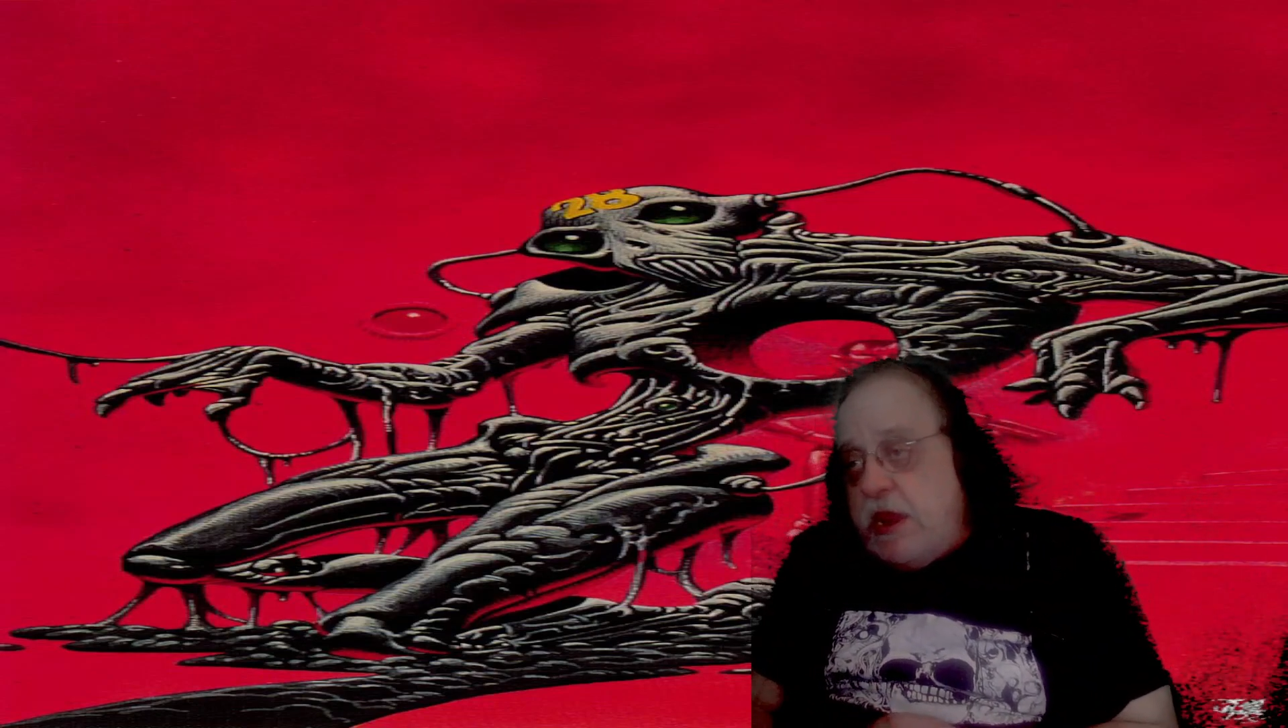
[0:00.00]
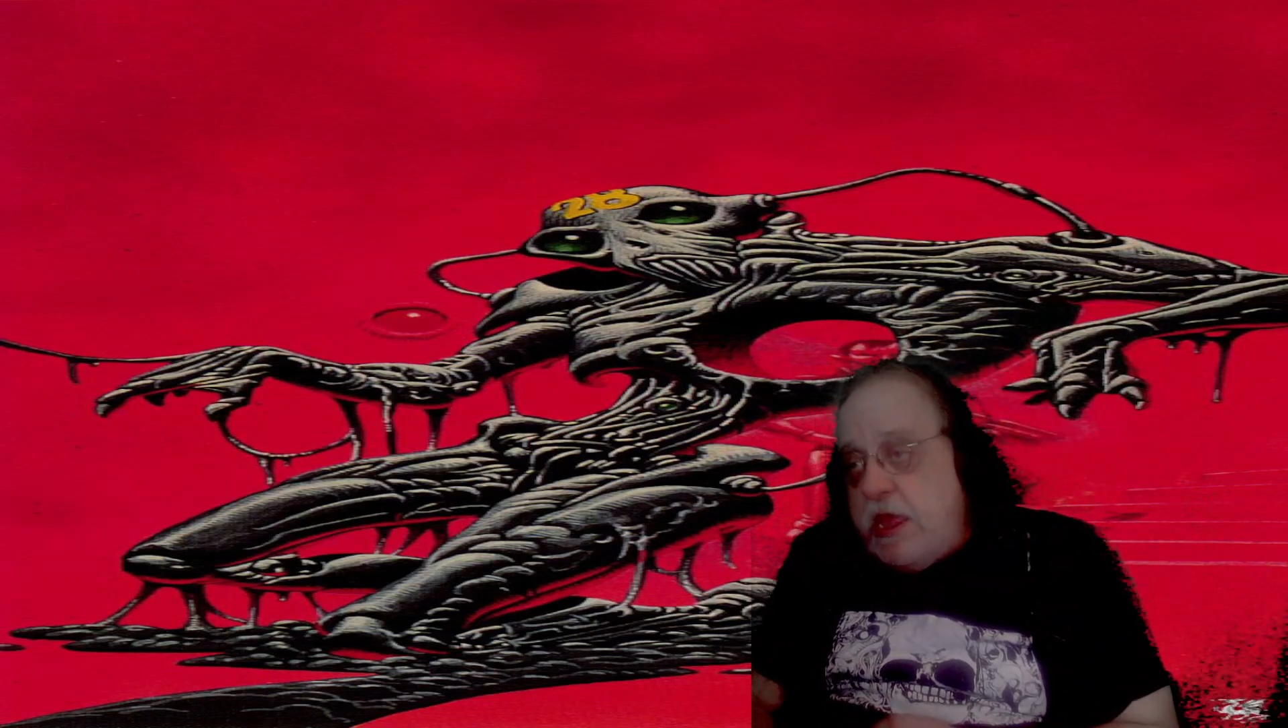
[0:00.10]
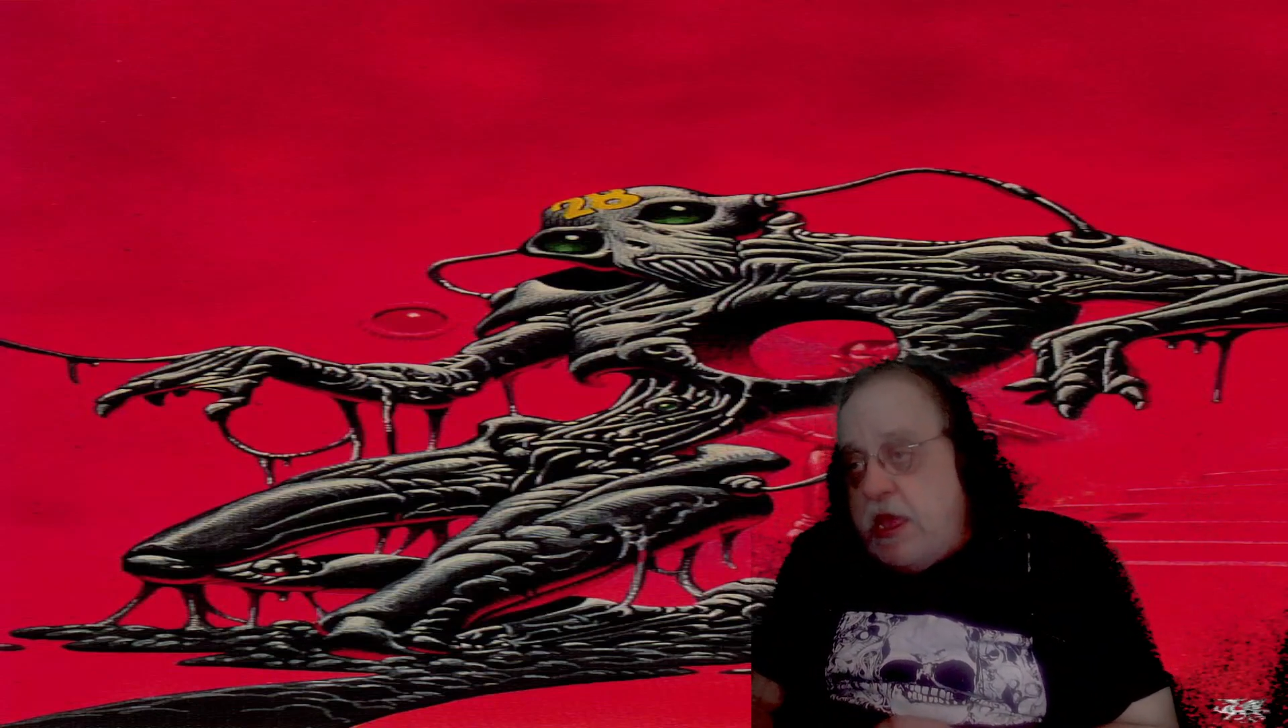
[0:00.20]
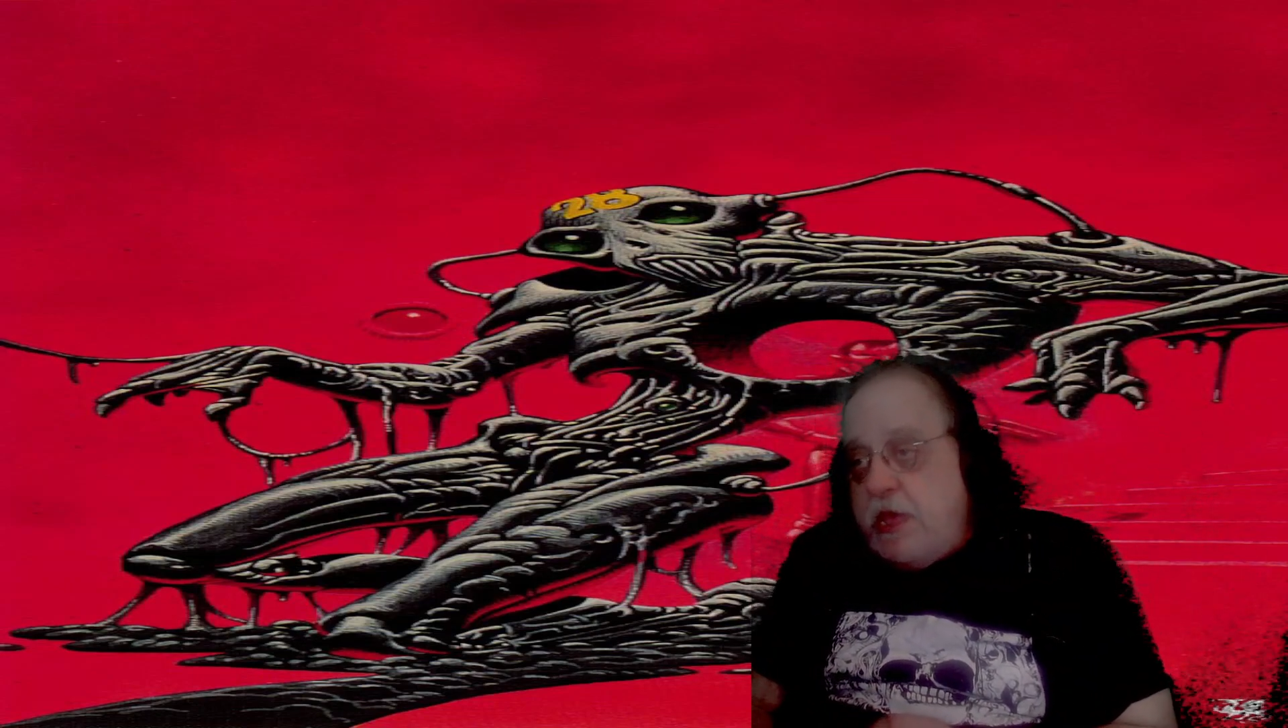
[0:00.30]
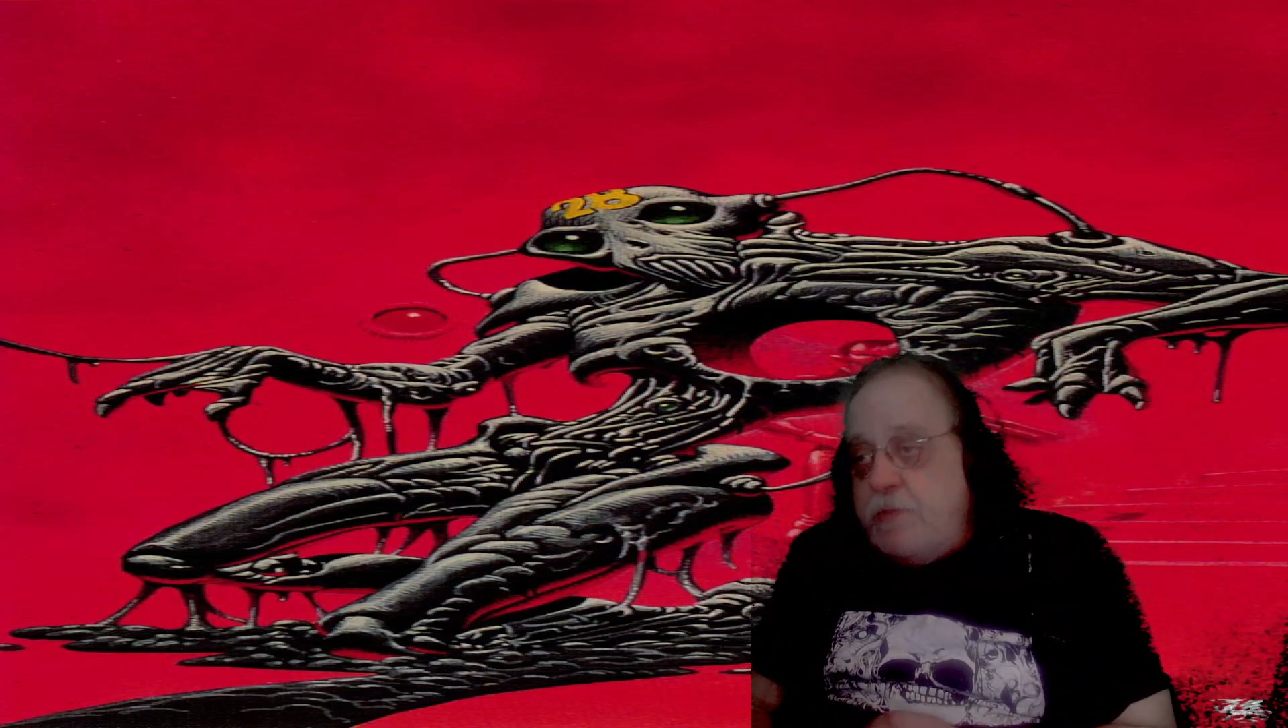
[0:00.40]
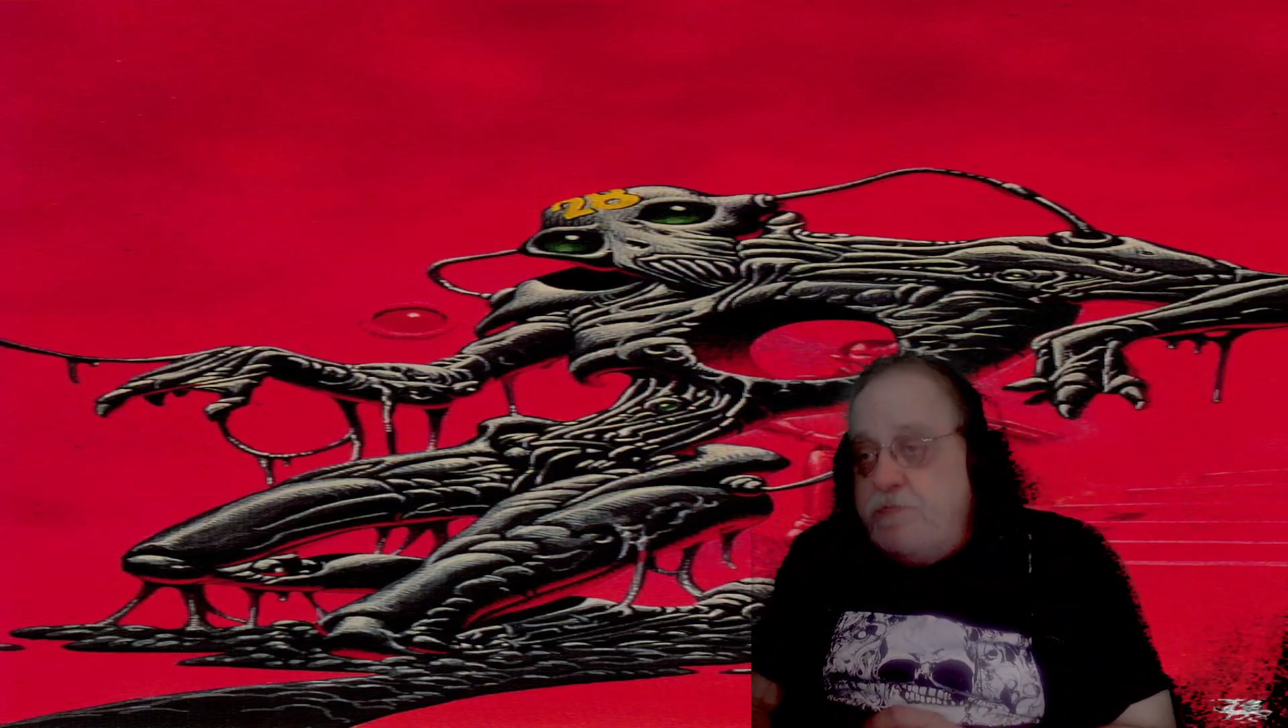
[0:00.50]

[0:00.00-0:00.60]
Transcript: I